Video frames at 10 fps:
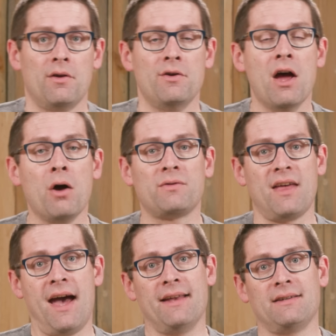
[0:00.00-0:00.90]
Note
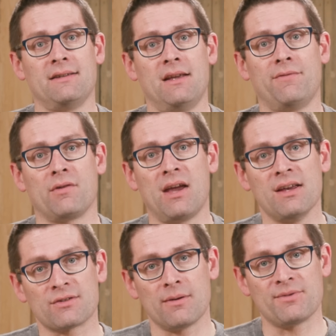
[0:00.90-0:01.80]
that if your
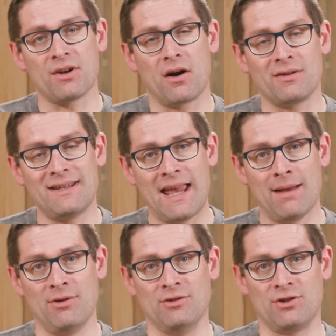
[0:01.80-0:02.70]
case rims are
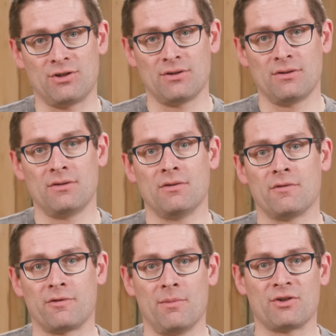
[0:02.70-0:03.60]
damaged
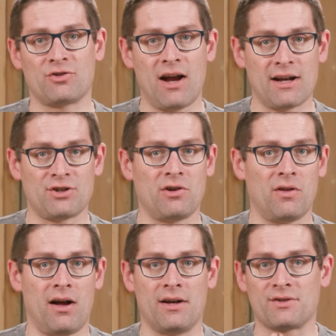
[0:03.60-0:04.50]
from extraction
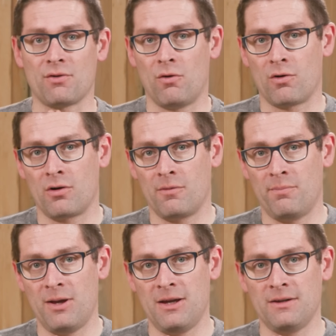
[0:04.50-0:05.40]
claws or
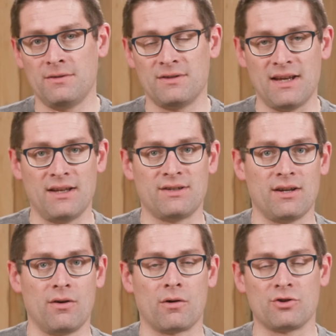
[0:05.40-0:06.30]
being
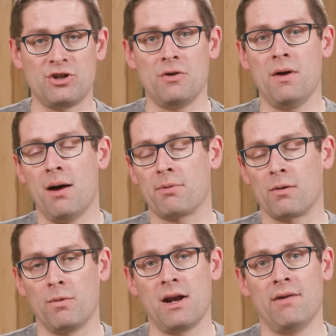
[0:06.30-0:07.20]
dented or chewed up
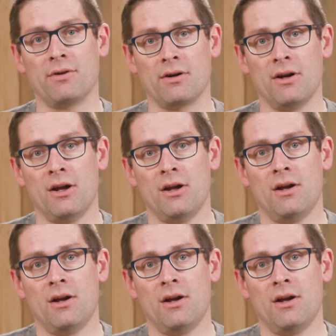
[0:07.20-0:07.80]
or whatever,